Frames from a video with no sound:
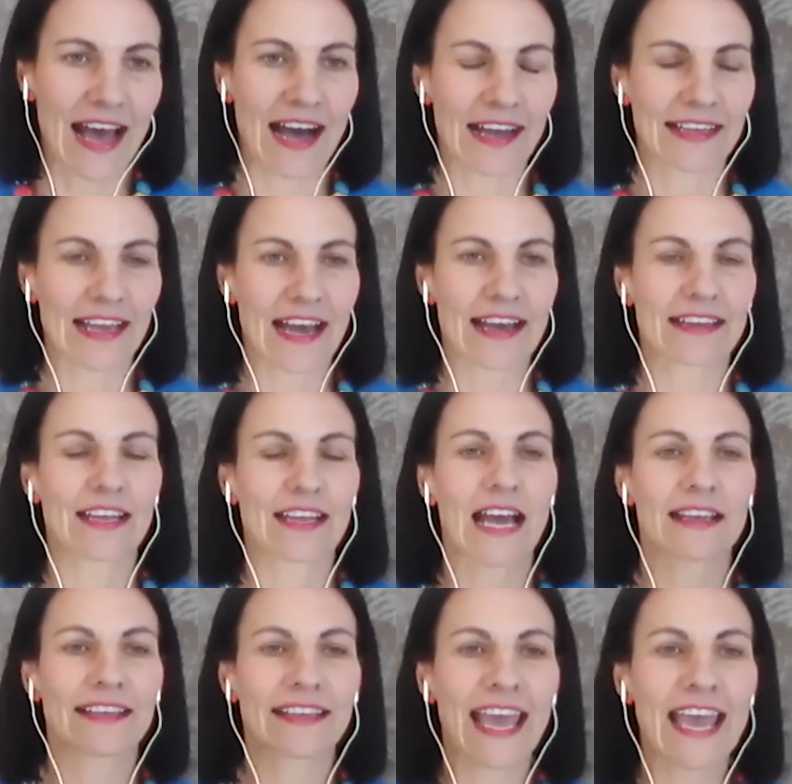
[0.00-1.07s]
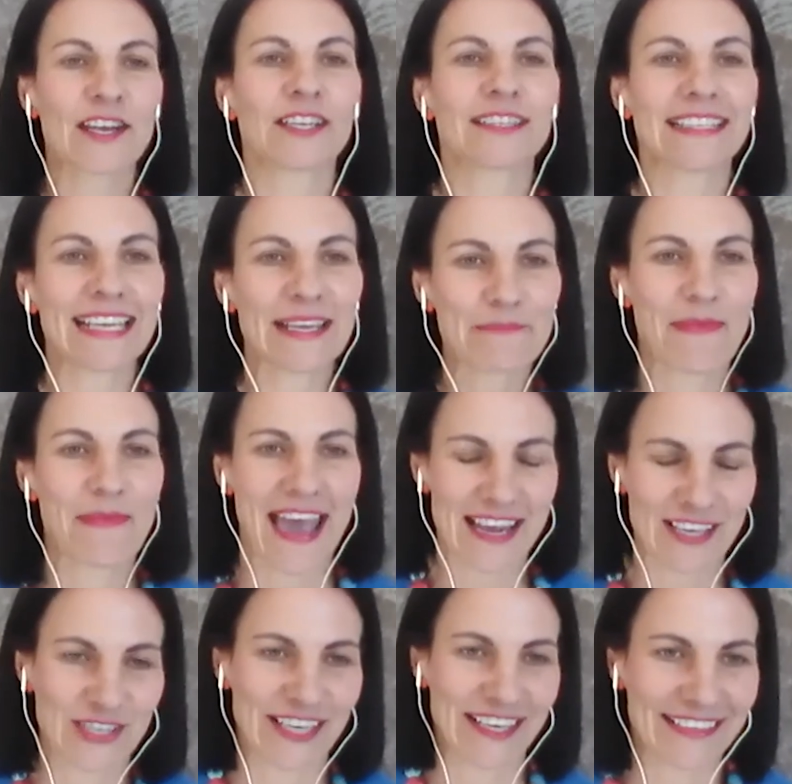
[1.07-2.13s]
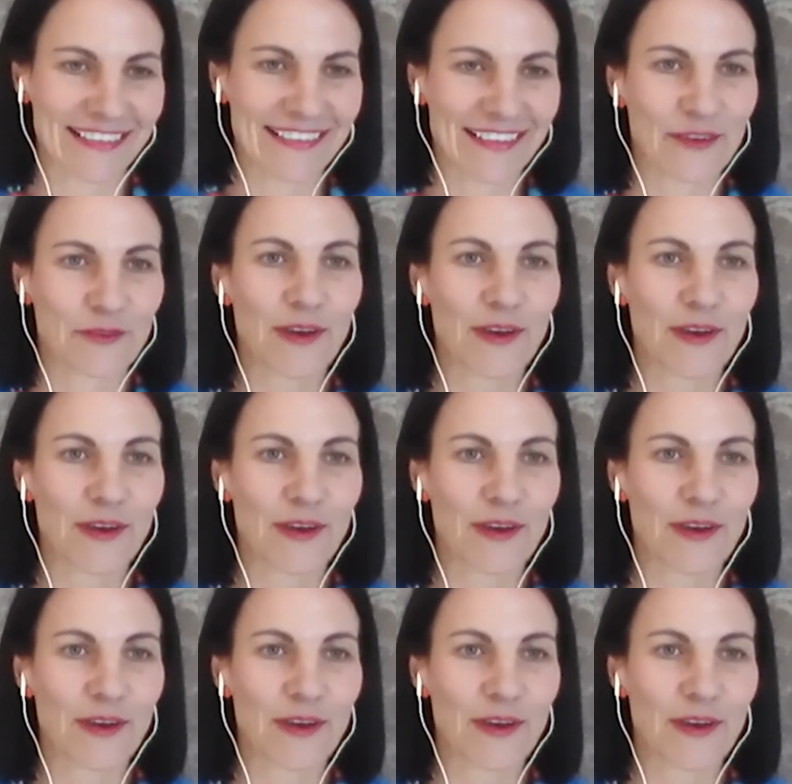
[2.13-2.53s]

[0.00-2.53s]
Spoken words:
I cannot imagine